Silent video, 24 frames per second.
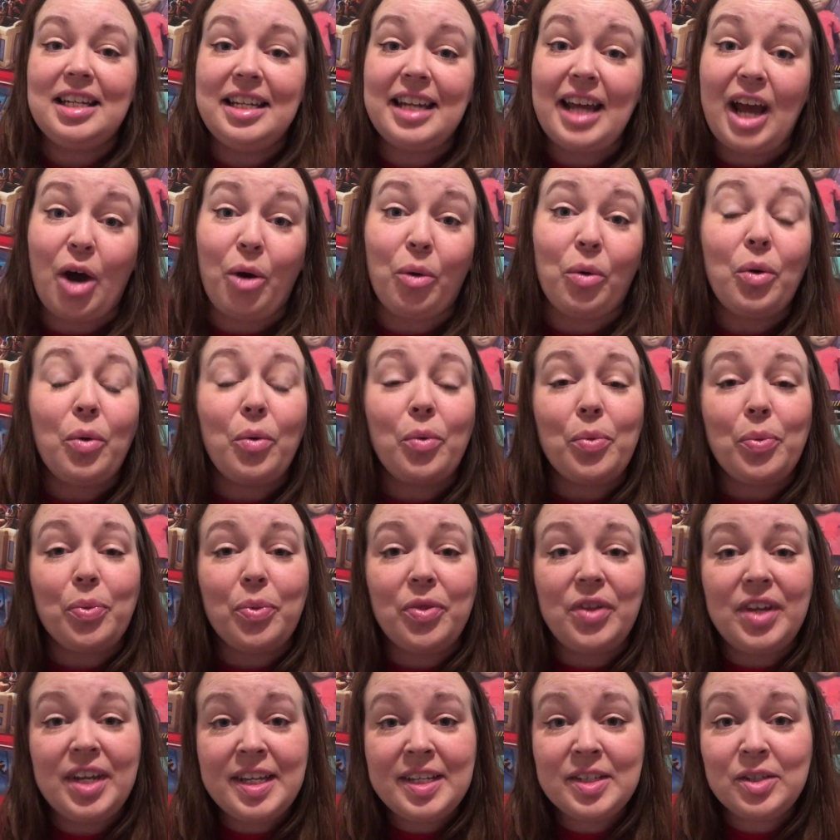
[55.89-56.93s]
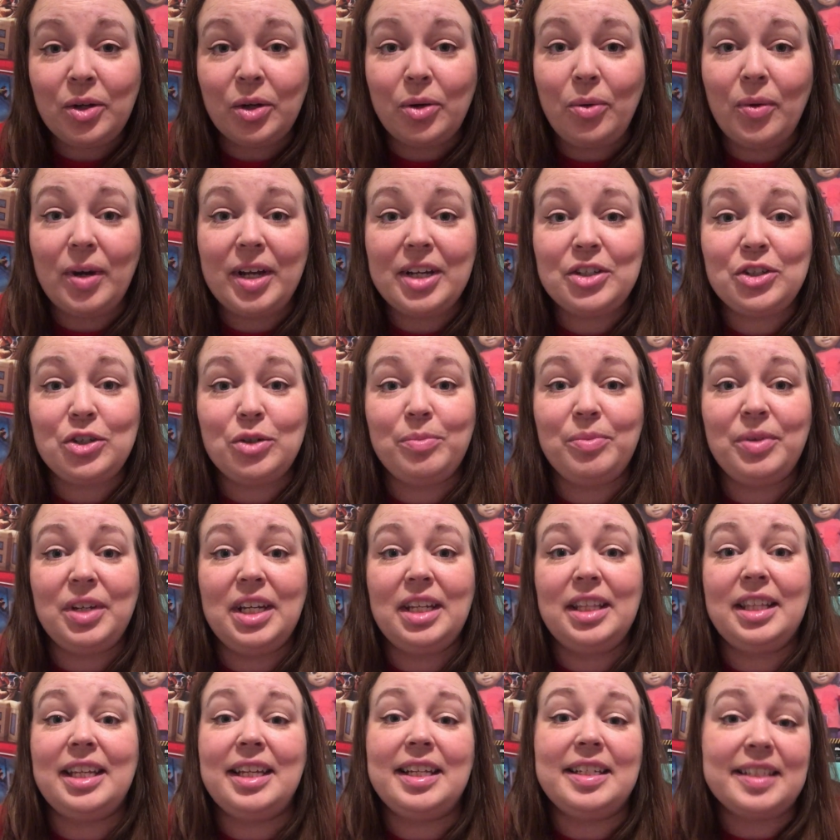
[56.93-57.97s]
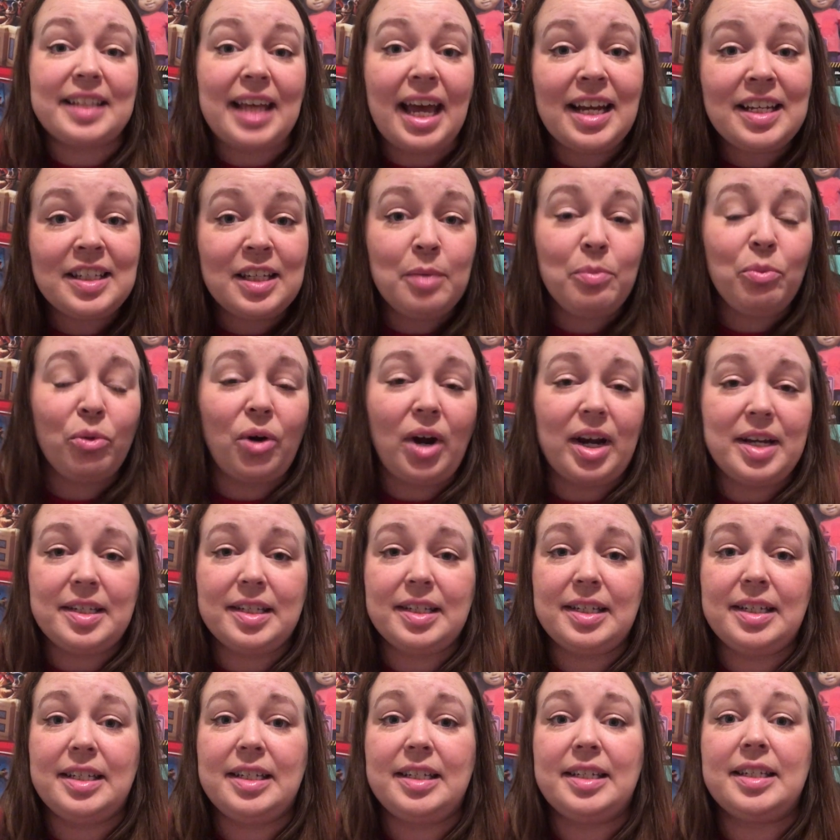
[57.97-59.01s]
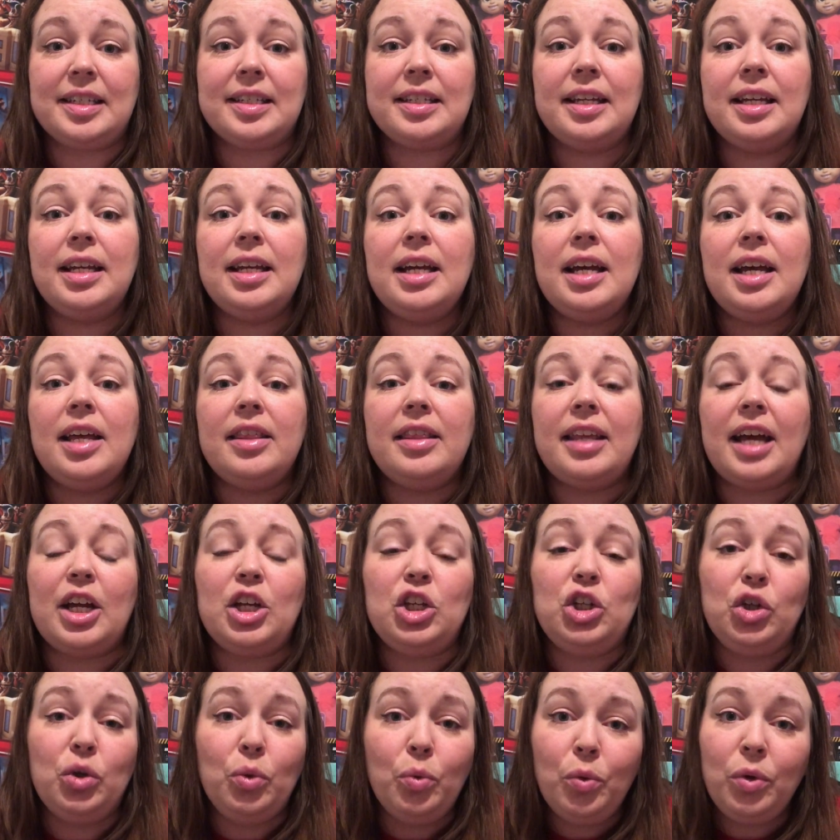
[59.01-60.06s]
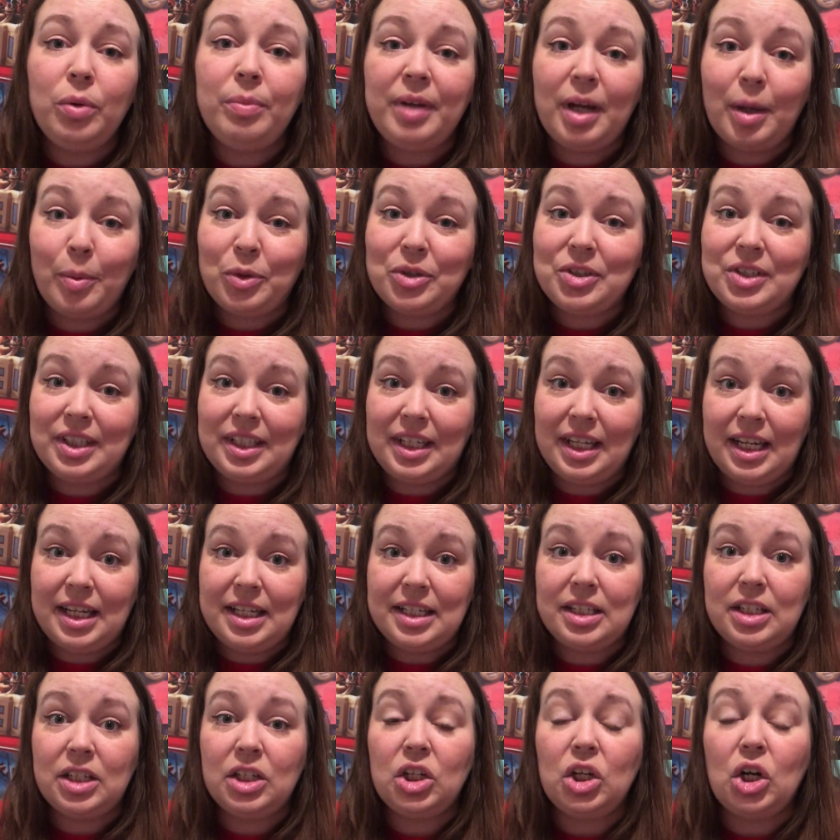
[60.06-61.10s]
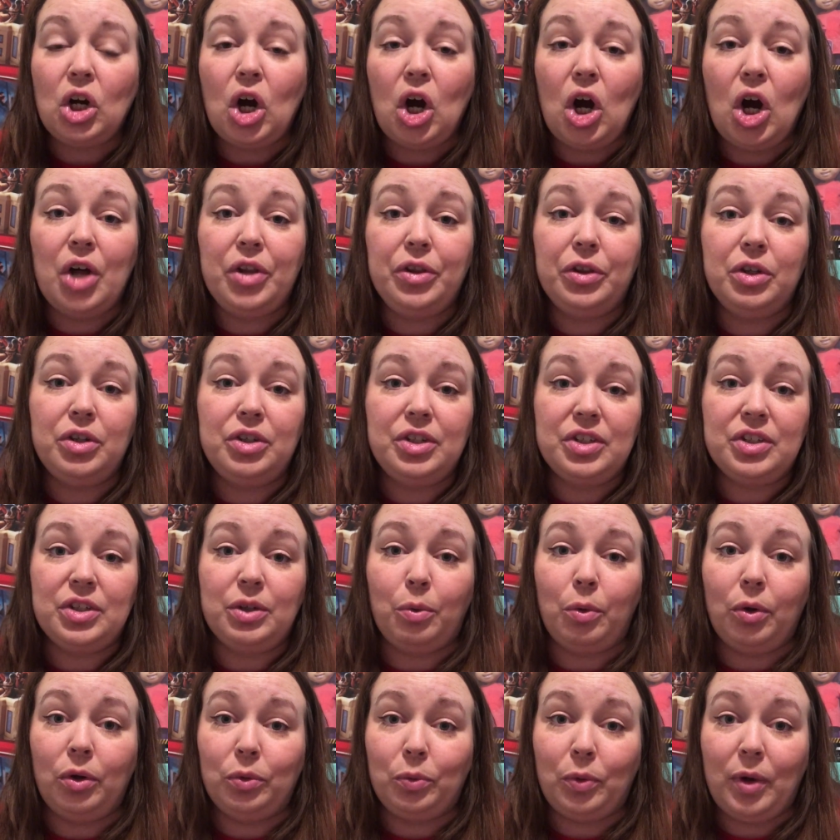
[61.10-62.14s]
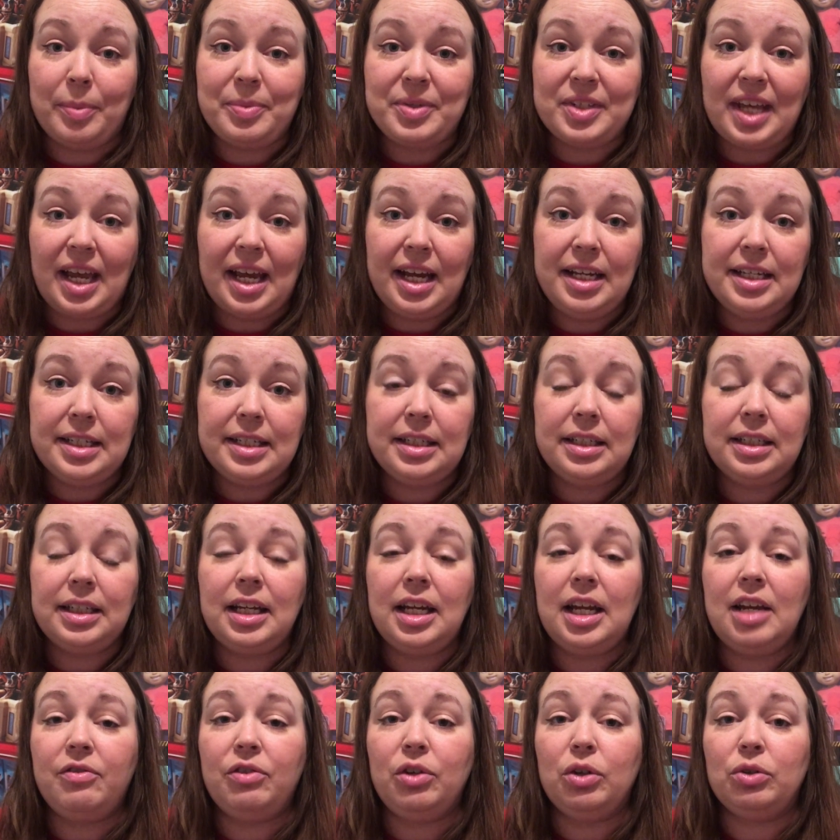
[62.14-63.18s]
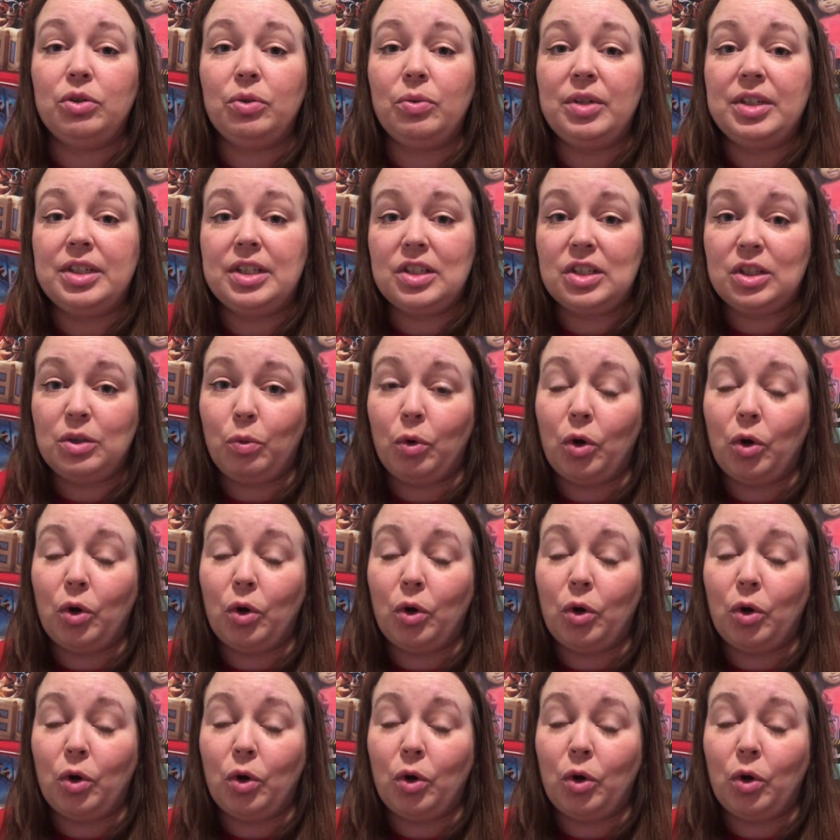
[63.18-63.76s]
Now, these are going to be the exact same prices that you would be able to get on the Disney World website if you're doing Disney